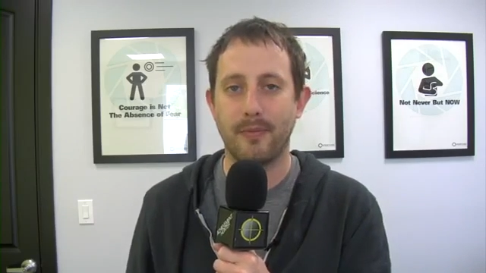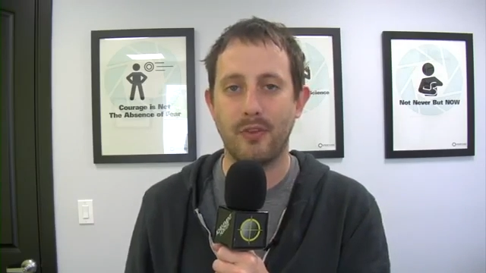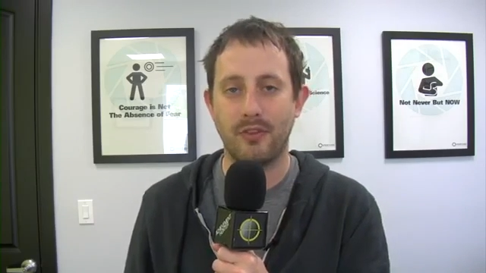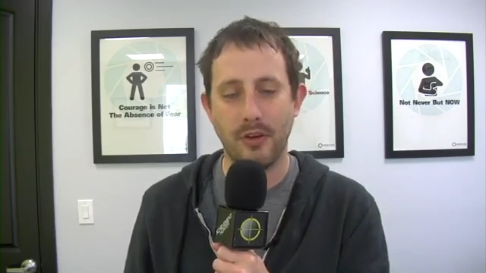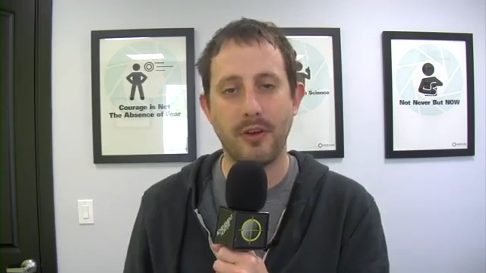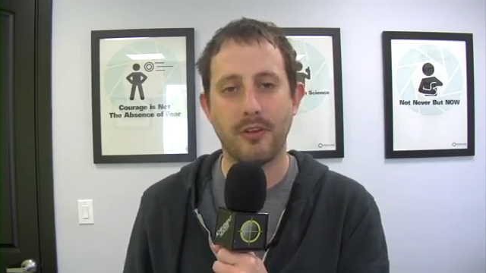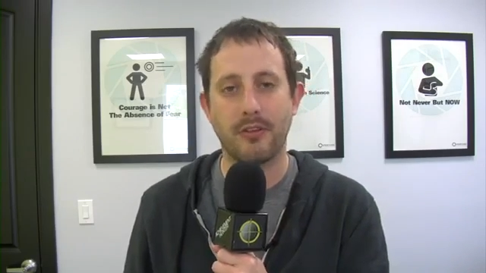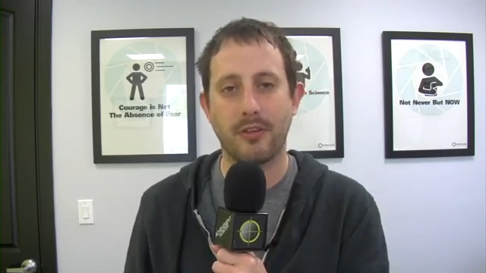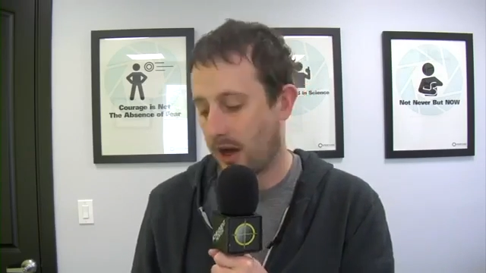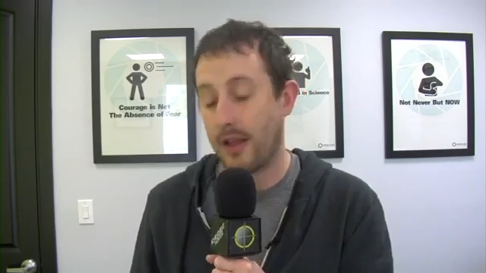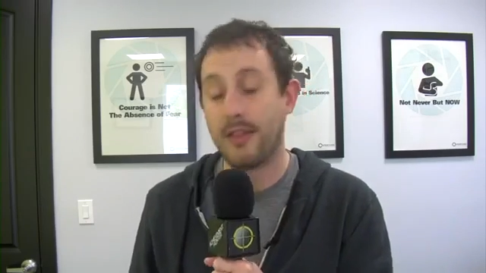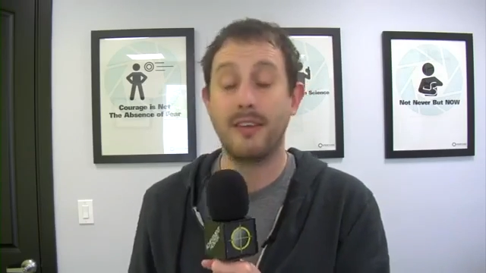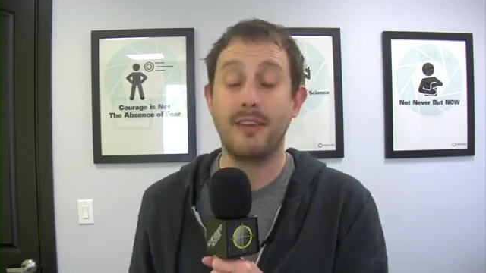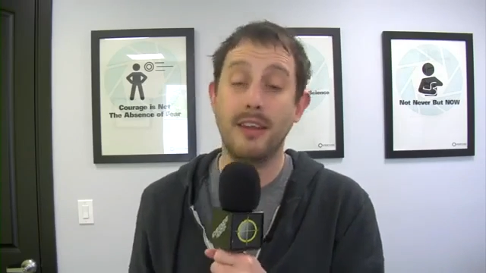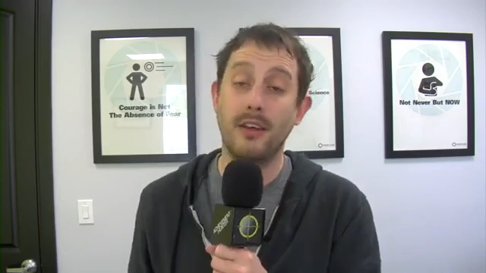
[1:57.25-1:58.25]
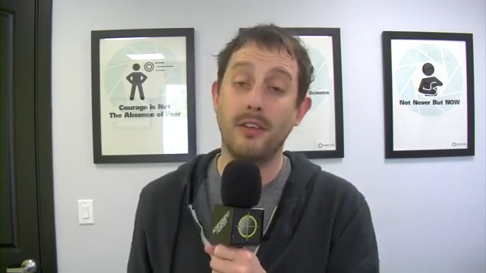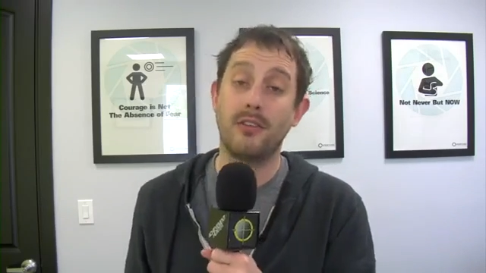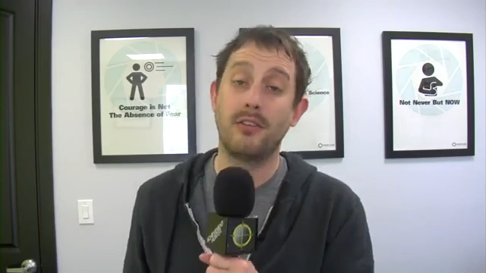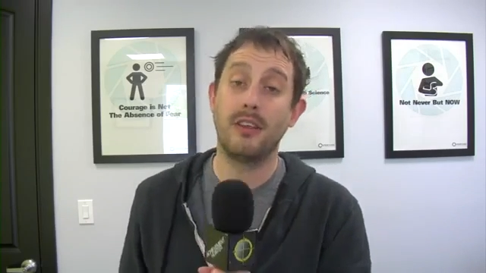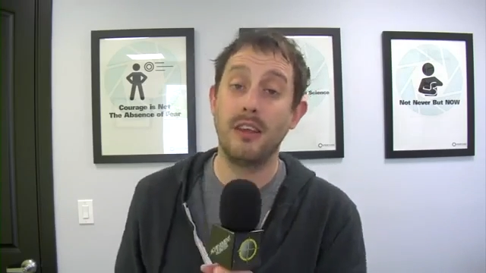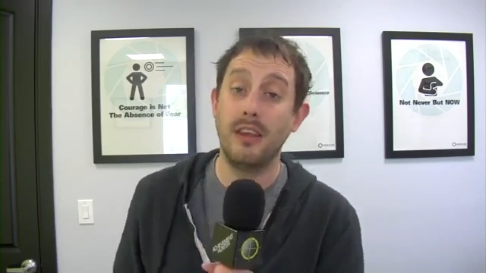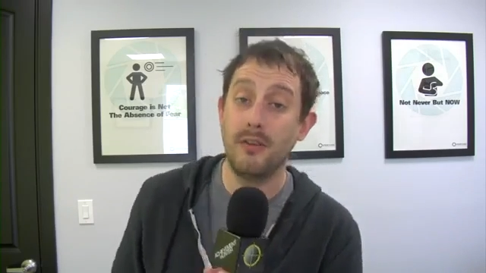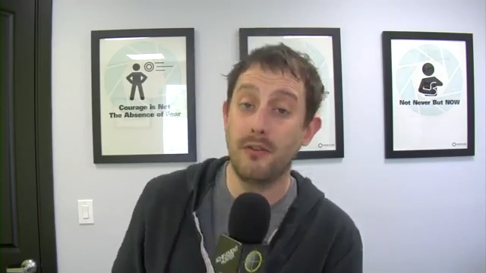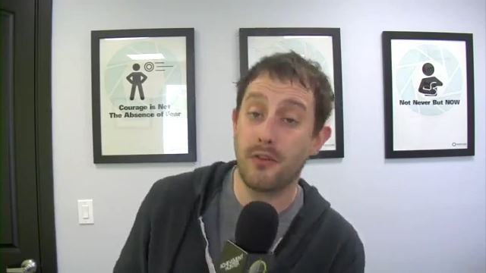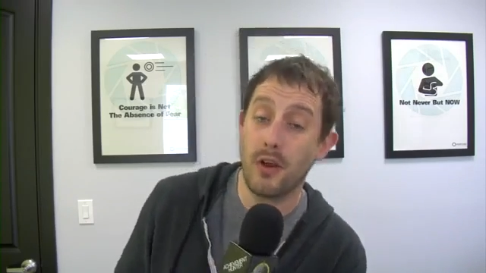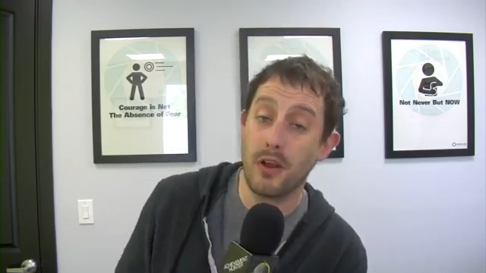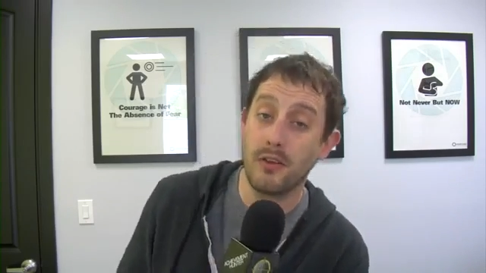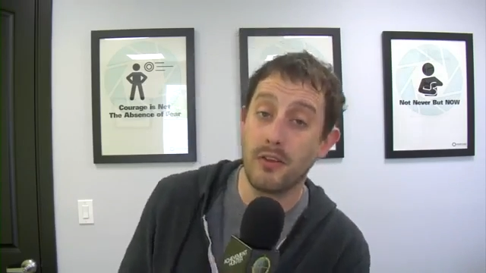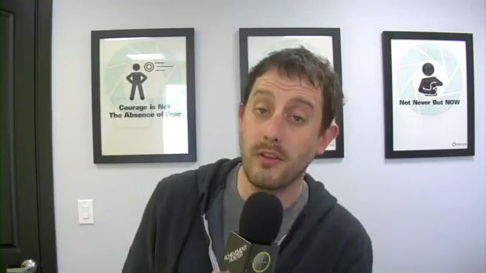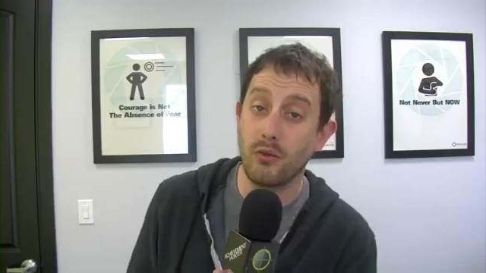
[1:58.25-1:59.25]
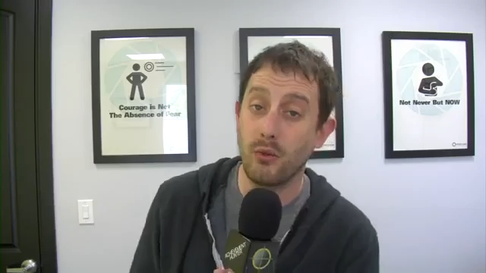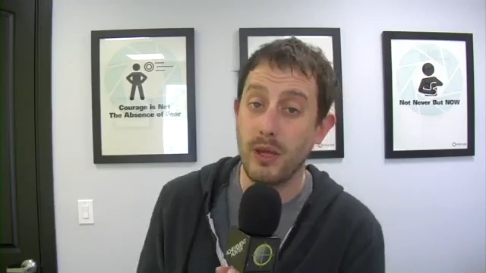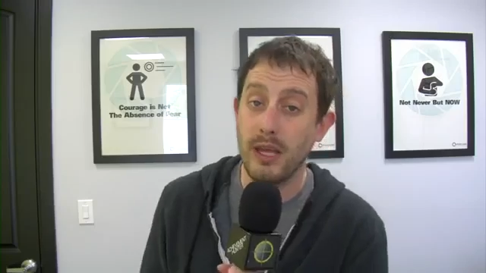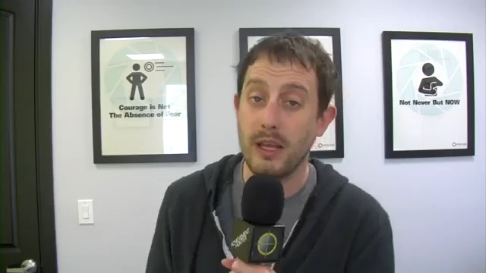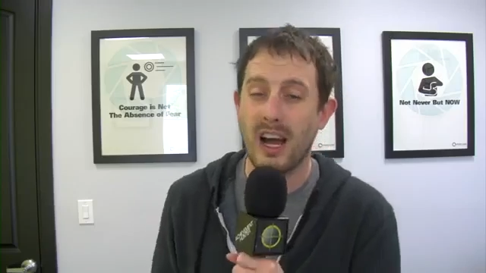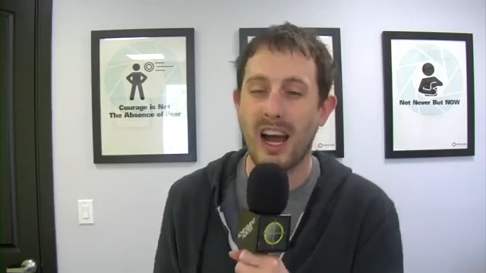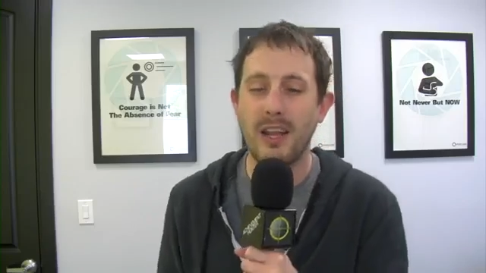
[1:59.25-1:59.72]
Seriously. On the DLC front this week,